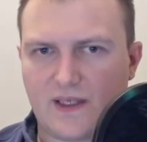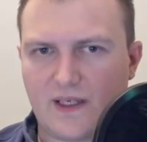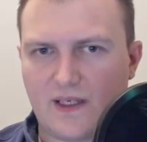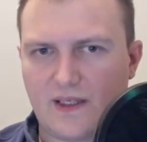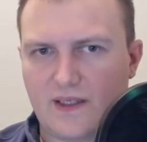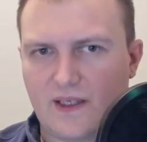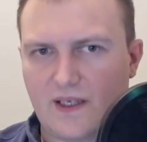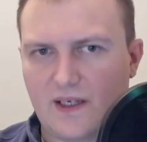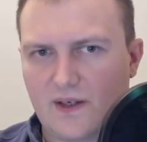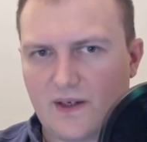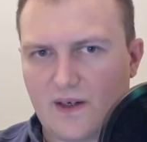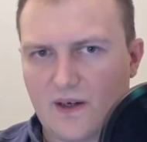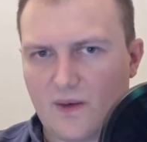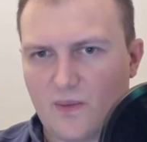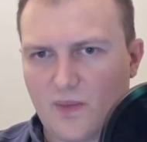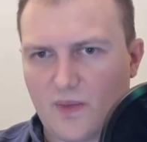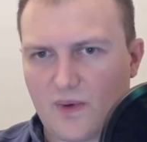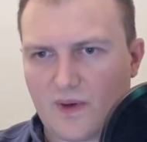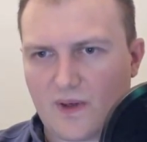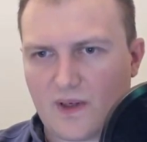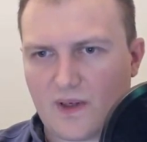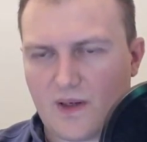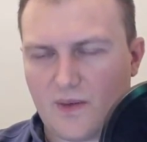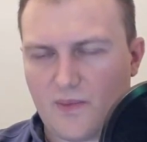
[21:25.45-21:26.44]
and then you
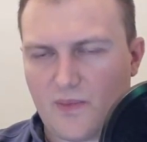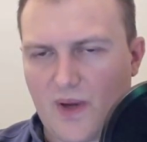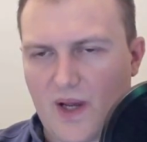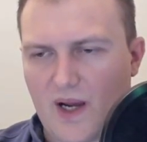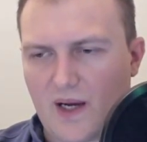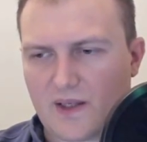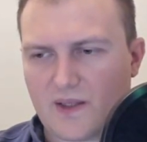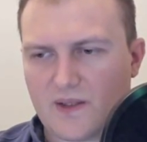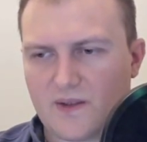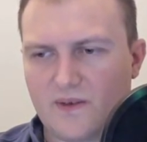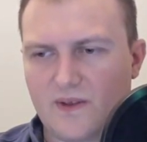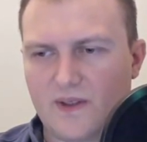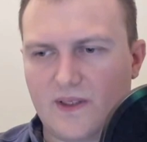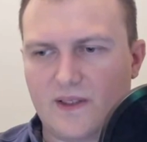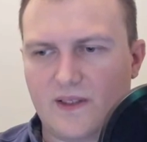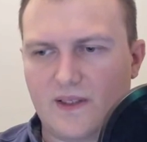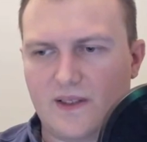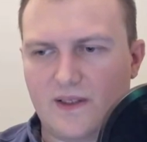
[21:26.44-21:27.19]
come back to it,